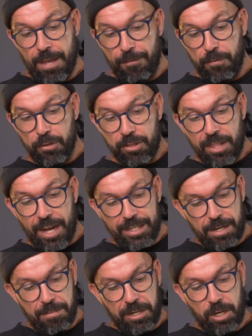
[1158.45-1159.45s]
if you tighten
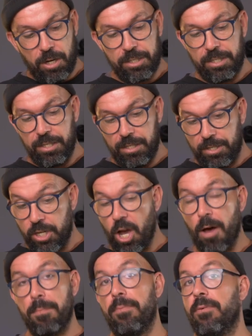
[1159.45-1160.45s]
them a lot in the
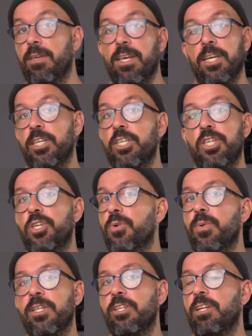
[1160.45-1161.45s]
top, you
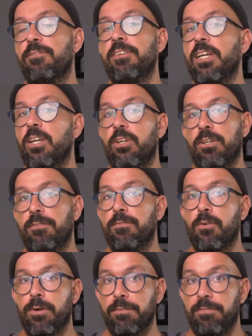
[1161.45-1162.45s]
will not feel a lot of
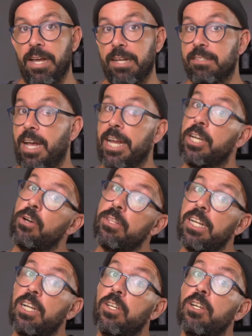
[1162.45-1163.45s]
forward flex. I know
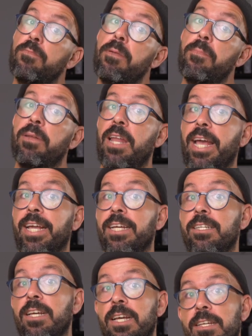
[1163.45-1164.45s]
that a lot of people like
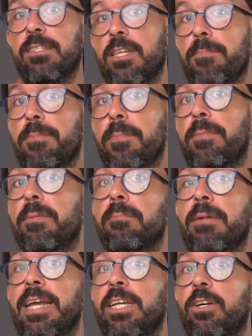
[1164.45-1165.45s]
it. Some people
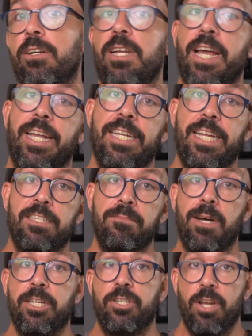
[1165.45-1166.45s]
may not like it as
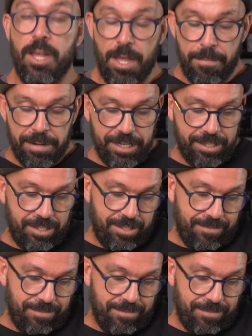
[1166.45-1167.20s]
much, but